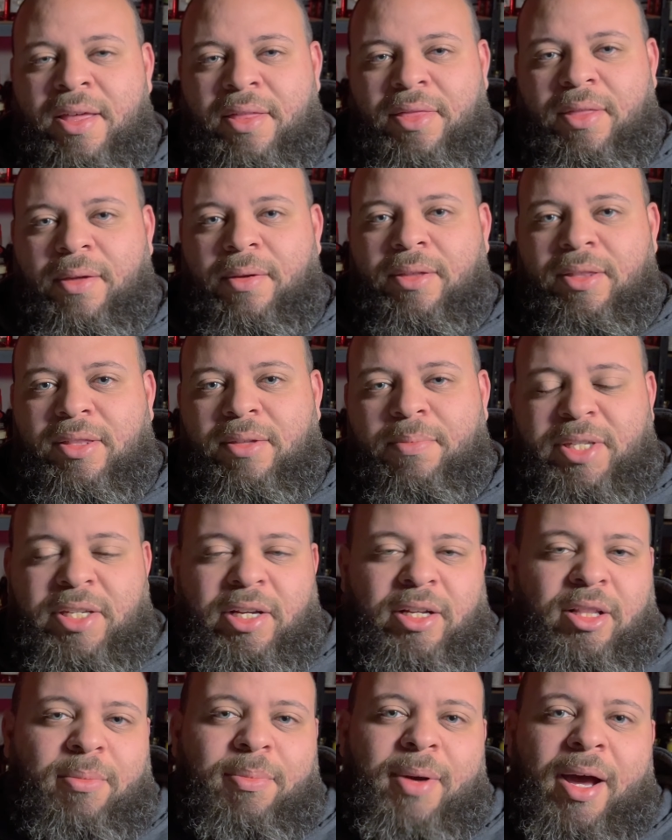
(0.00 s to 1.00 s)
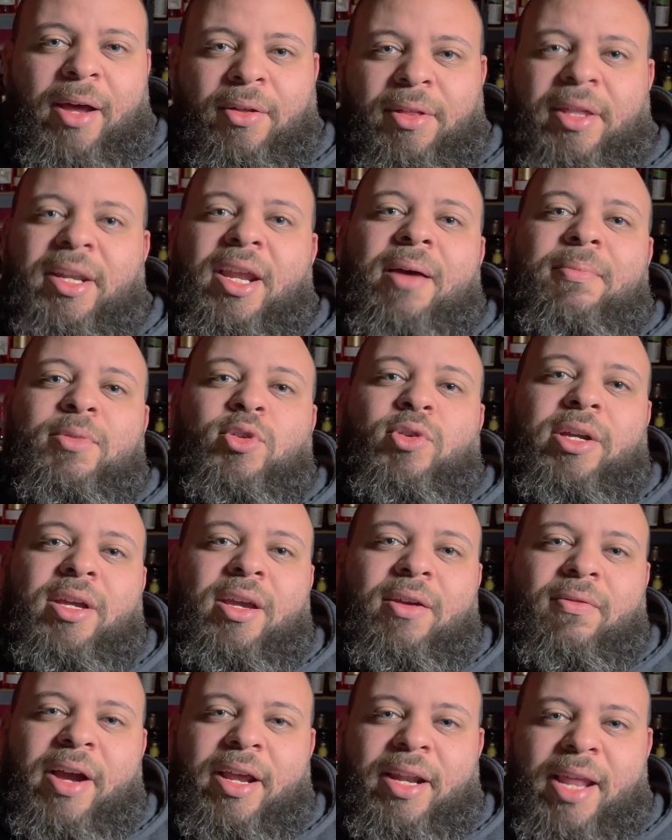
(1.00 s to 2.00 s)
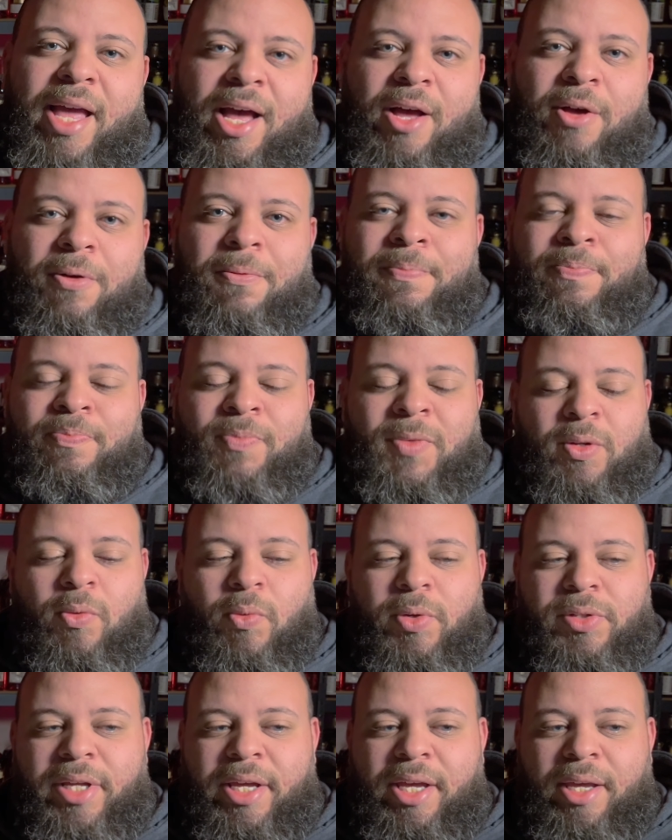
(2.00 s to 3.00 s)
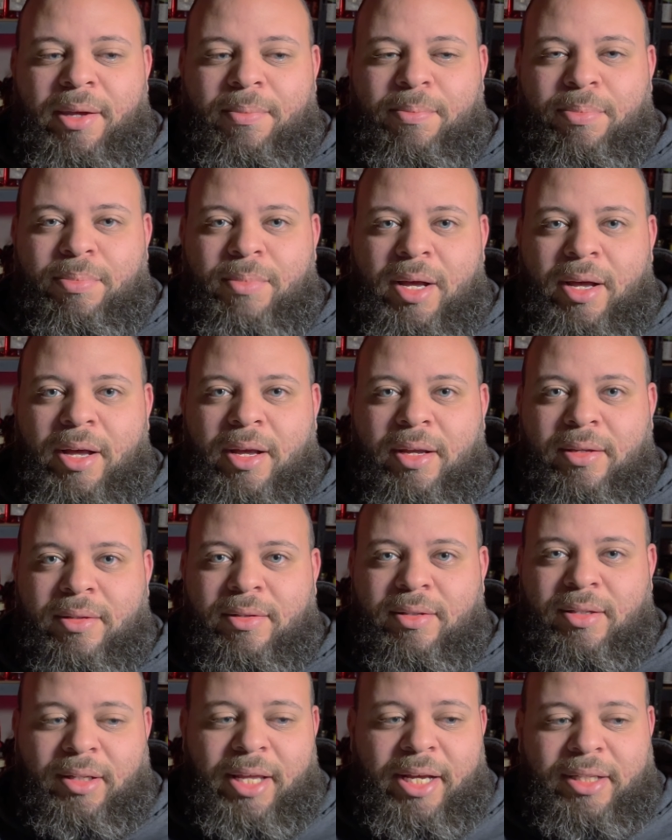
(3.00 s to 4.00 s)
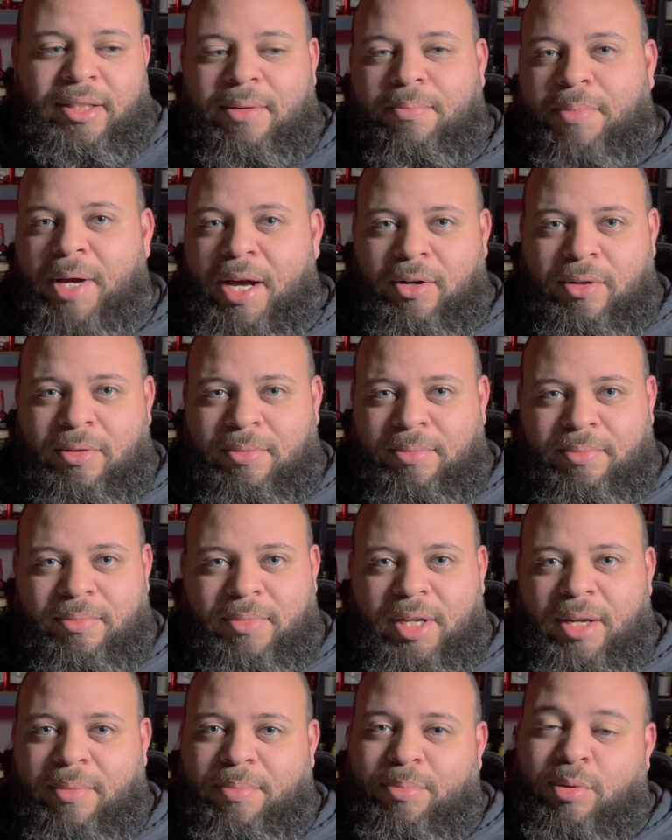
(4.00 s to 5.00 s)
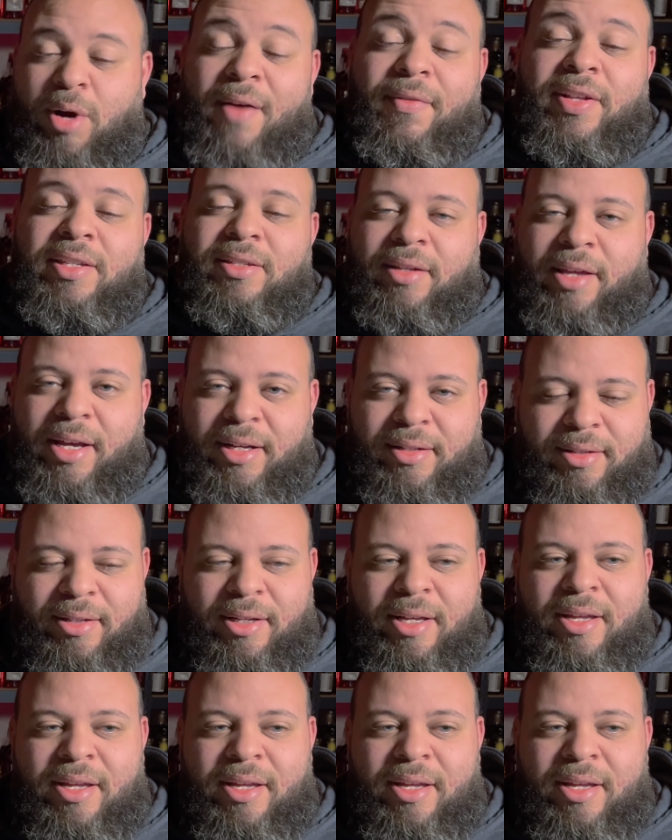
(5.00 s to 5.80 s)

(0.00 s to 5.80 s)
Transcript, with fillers: The, the particular bottle that I'm drinking right now was a uh, selected bottle, a uh, private select,